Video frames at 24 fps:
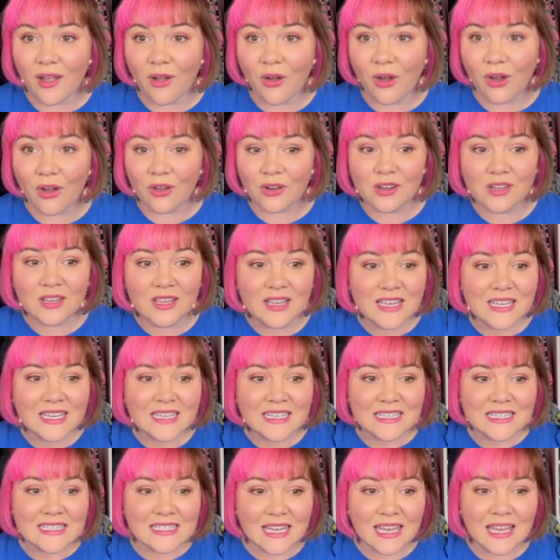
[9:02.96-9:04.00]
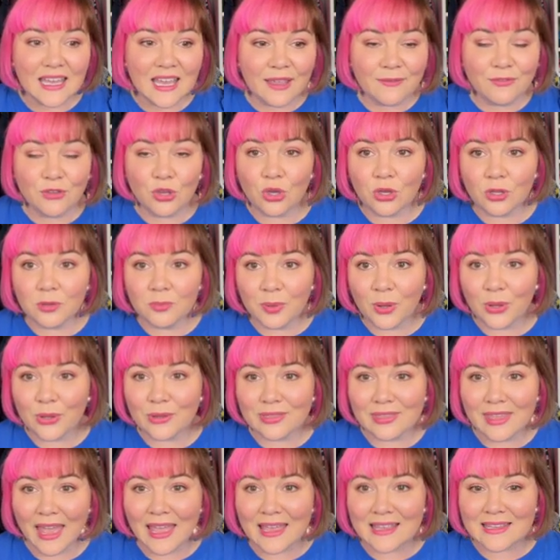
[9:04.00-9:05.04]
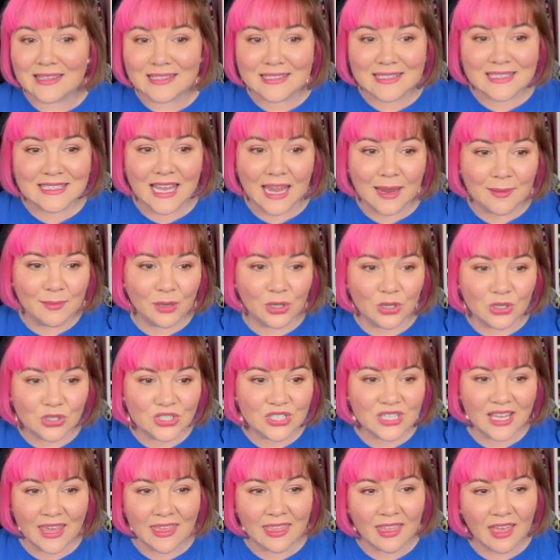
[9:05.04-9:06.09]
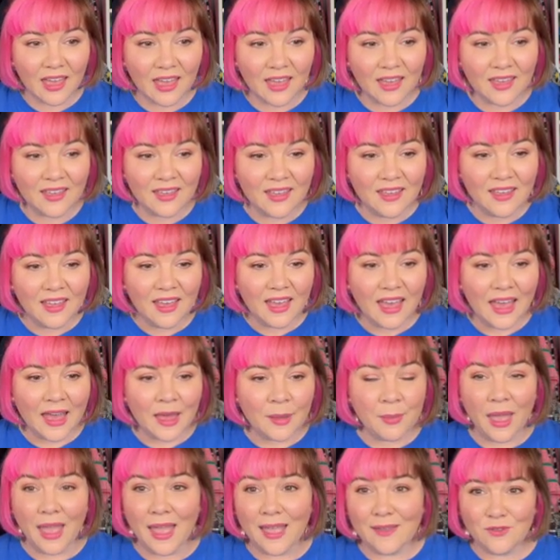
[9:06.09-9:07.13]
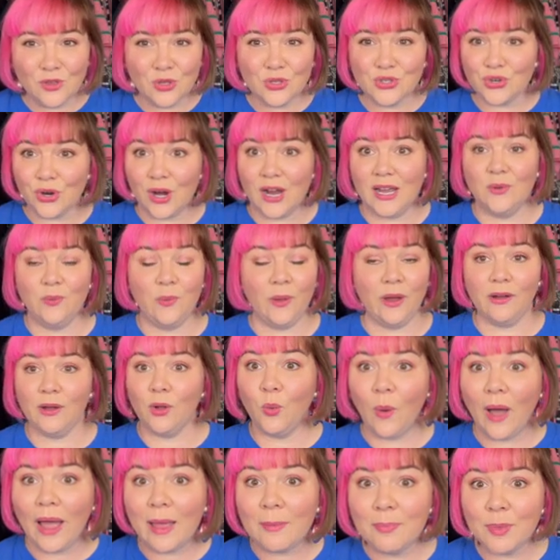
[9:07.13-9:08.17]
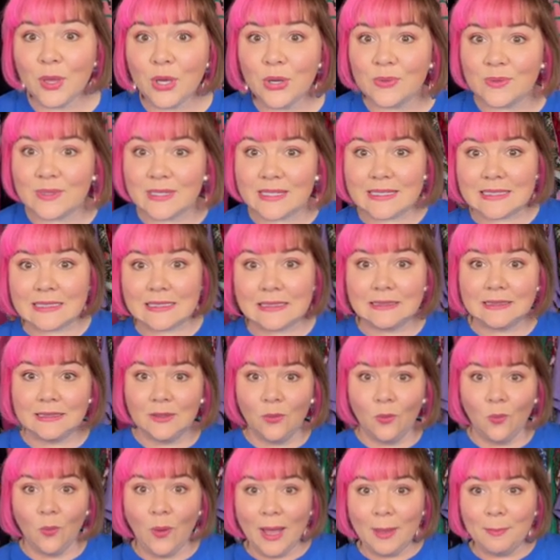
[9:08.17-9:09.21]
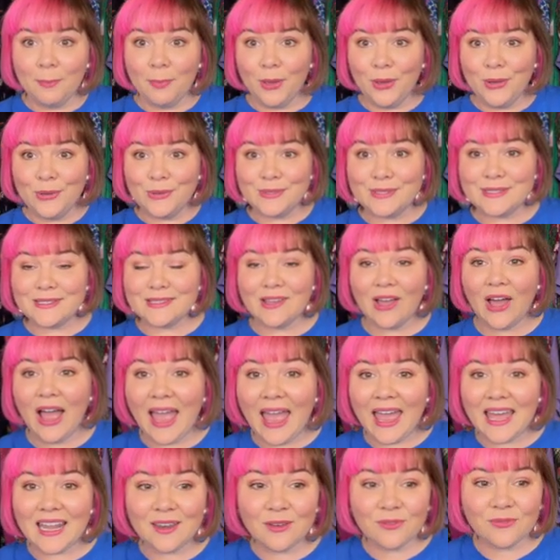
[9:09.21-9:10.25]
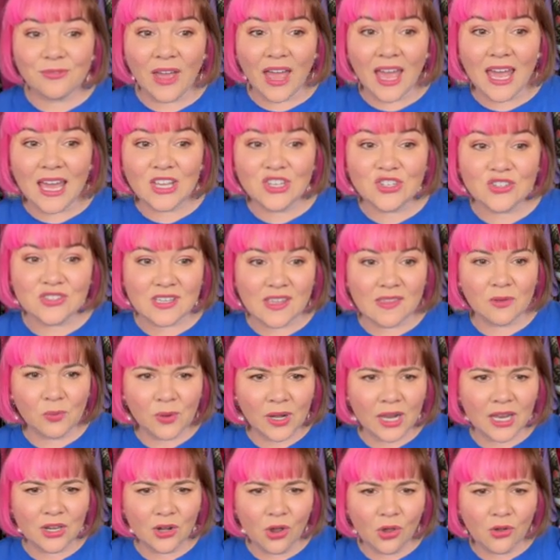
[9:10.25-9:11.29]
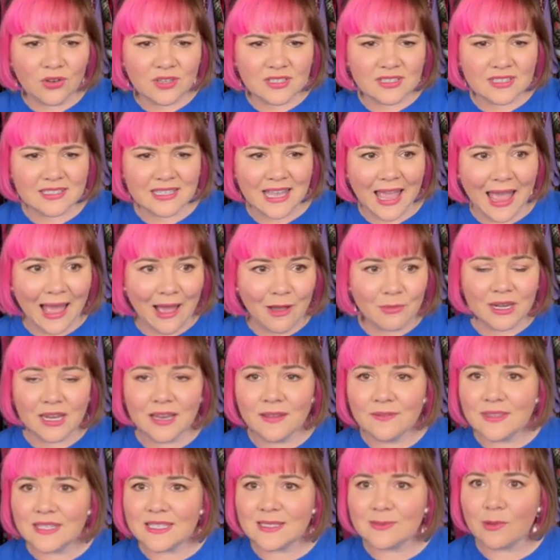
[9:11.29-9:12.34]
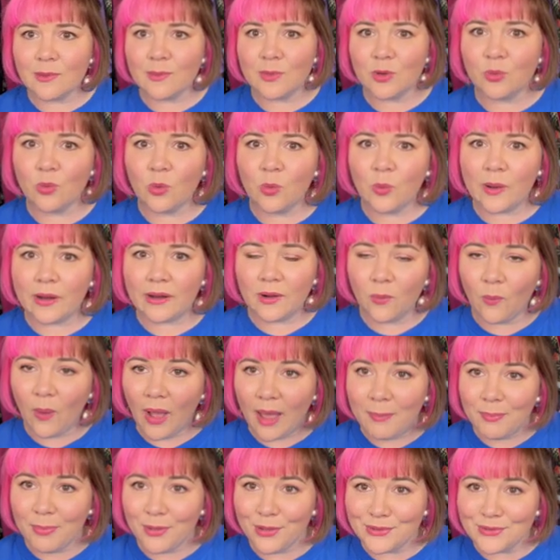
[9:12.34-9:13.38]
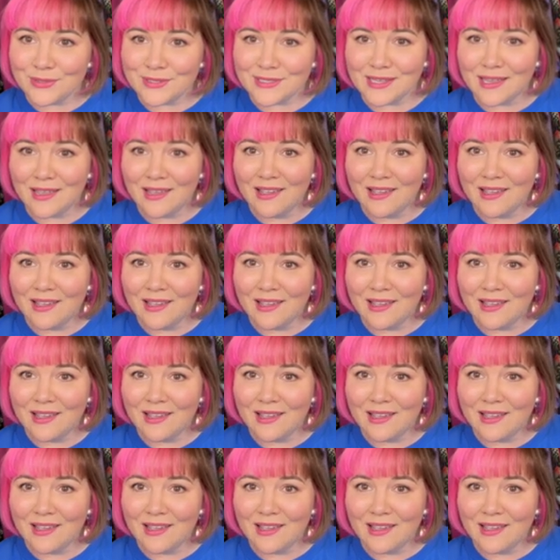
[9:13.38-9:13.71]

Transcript: on, see if you could put that same look together. Um, have you tried wearing white boots? White boots. I hadn't for ages. And then what I noticed is how many of these women were wearing white boots.